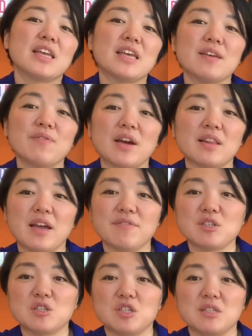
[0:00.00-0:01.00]
give our life
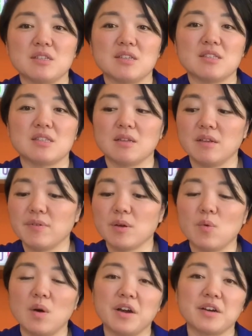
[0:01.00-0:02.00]
to Jesus. The
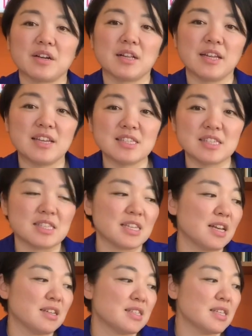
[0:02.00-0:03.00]
living water cleanses
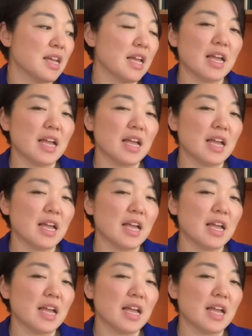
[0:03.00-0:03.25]
us.